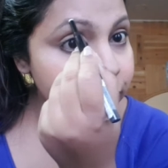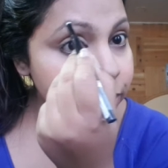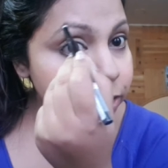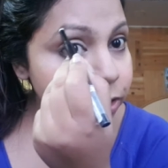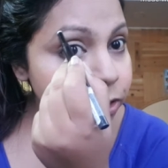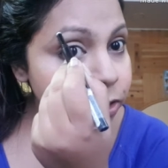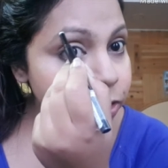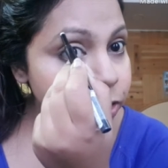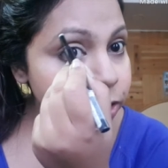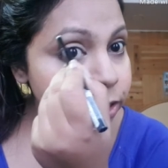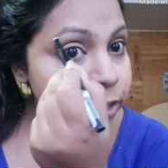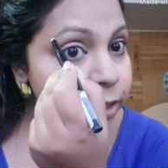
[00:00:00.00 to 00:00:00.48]

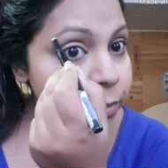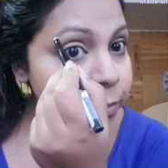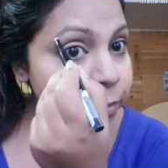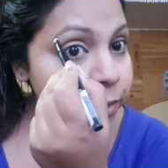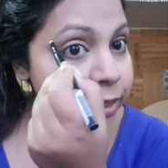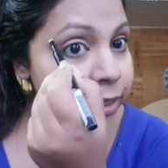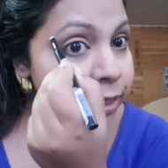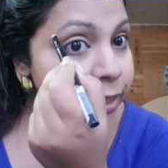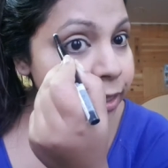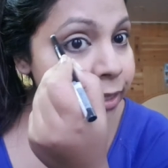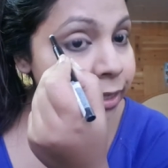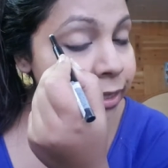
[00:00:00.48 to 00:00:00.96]
just
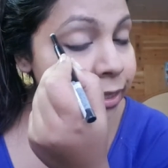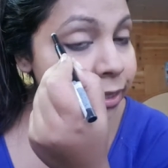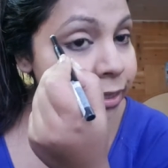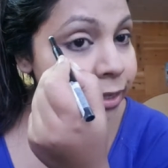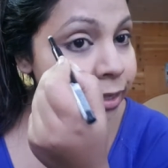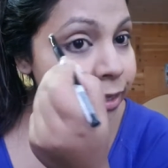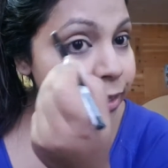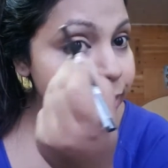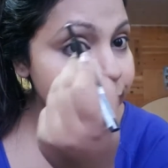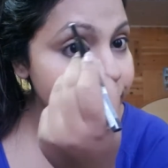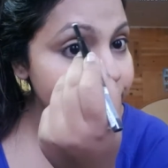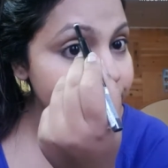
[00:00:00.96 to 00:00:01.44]
imitating
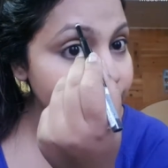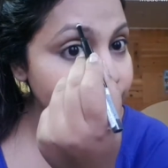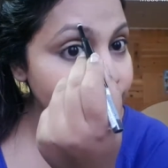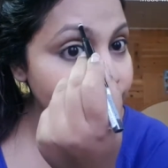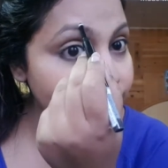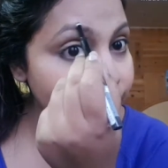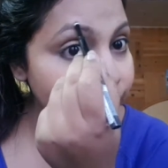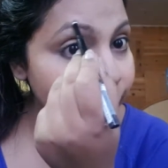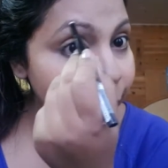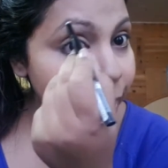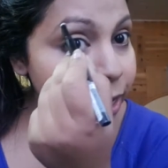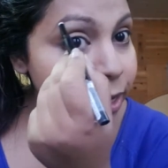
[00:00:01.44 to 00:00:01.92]
the
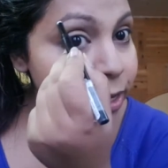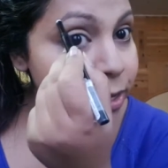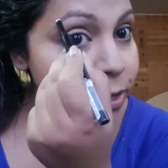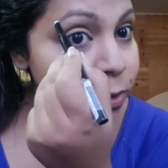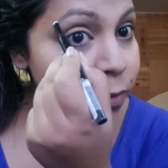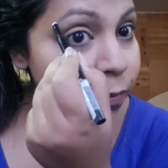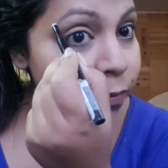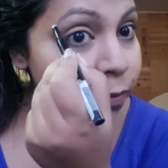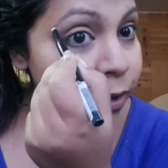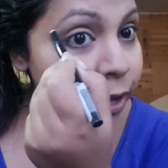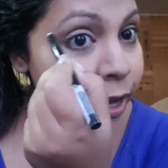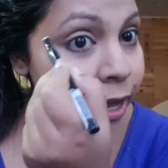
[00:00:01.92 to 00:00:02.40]
pattern
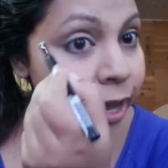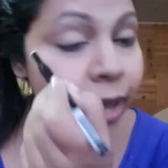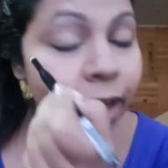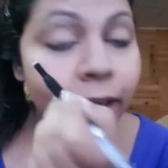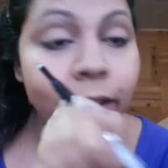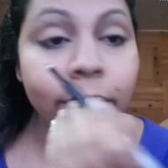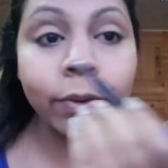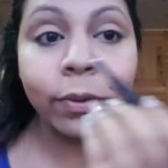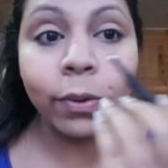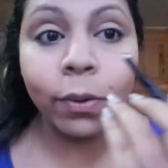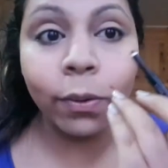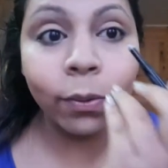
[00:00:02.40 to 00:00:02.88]
of your hair
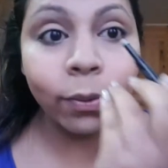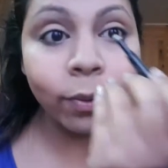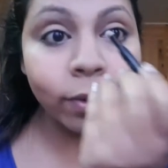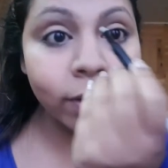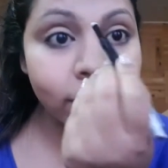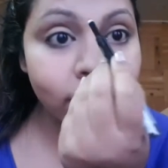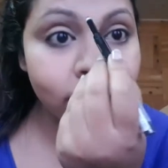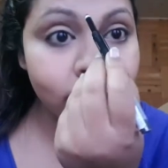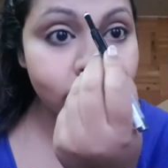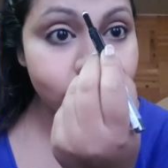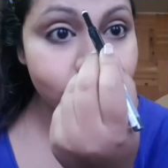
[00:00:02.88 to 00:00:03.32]
growth.